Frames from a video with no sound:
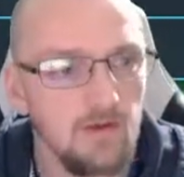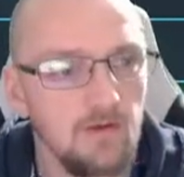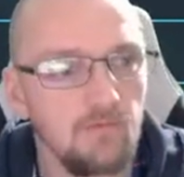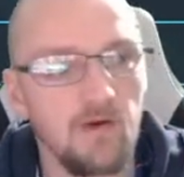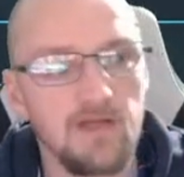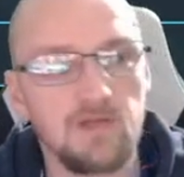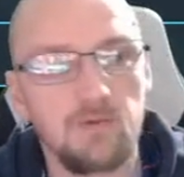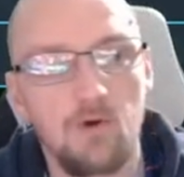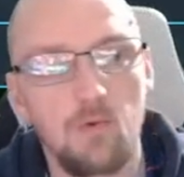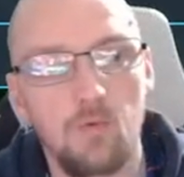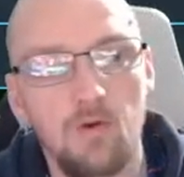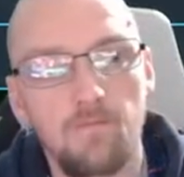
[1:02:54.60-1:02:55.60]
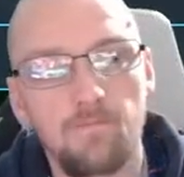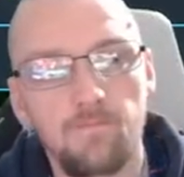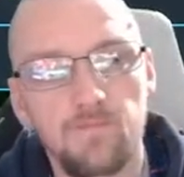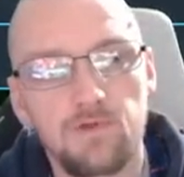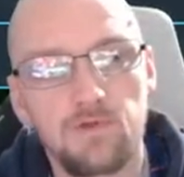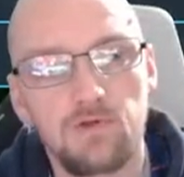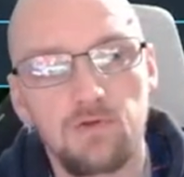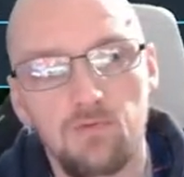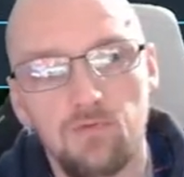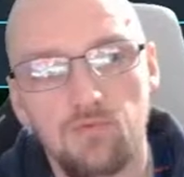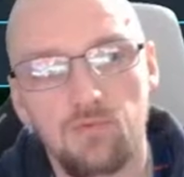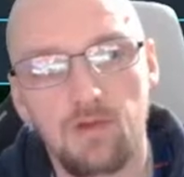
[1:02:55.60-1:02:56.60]
Right, so we've got 1, 2,
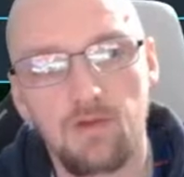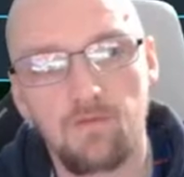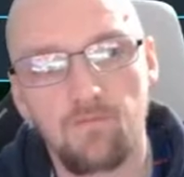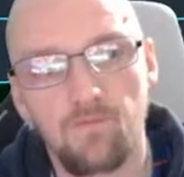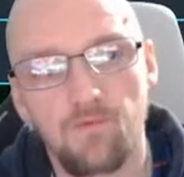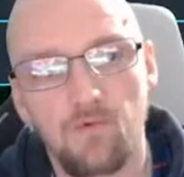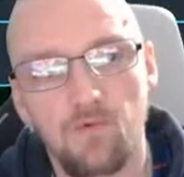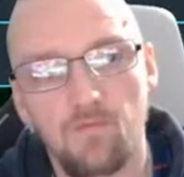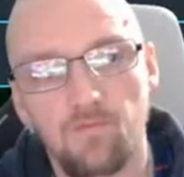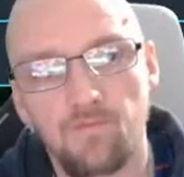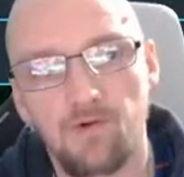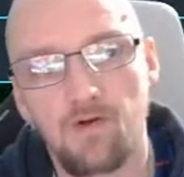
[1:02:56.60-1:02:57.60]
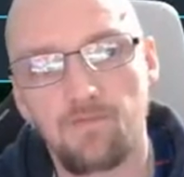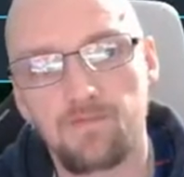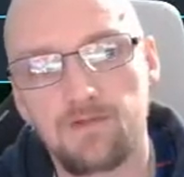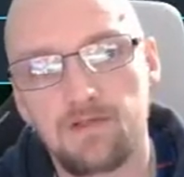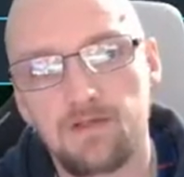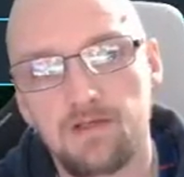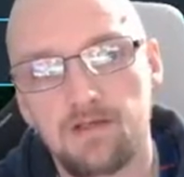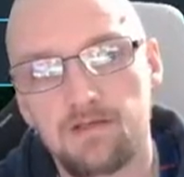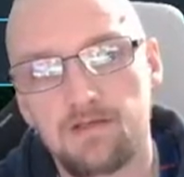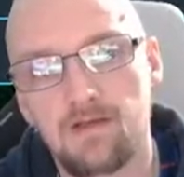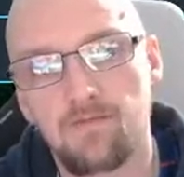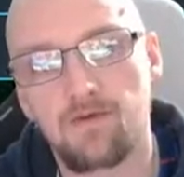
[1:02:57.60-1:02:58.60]
3, 4, 5, 6,
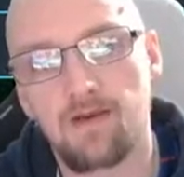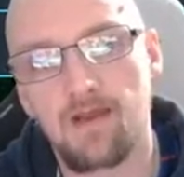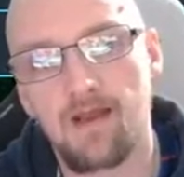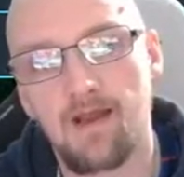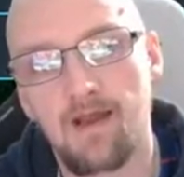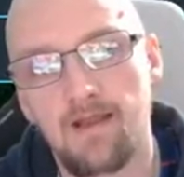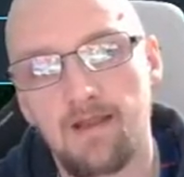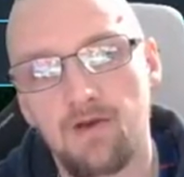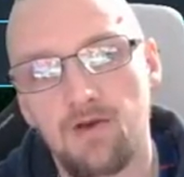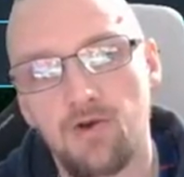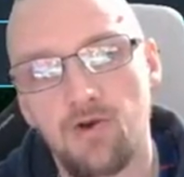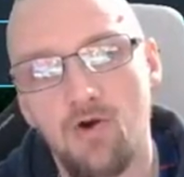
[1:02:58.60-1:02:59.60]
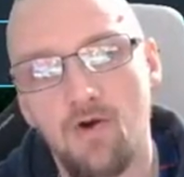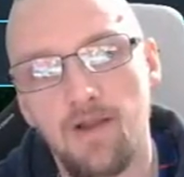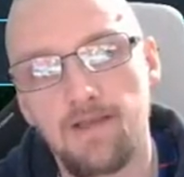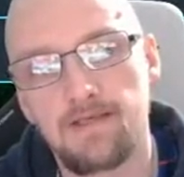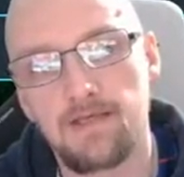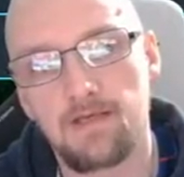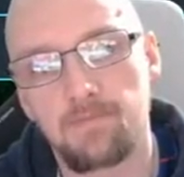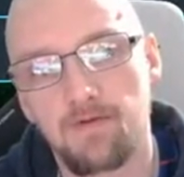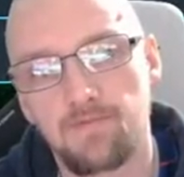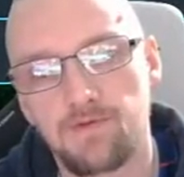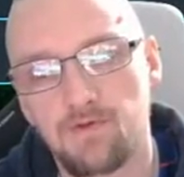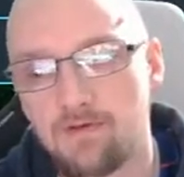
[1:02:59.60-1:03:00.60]
7, 8, 9
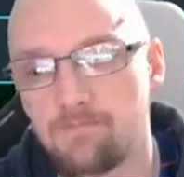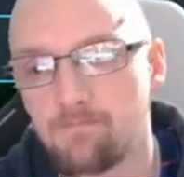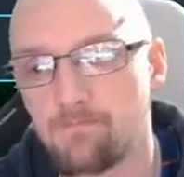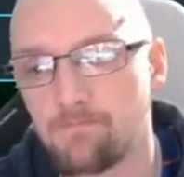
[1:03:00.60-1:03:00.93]
debuffs on him.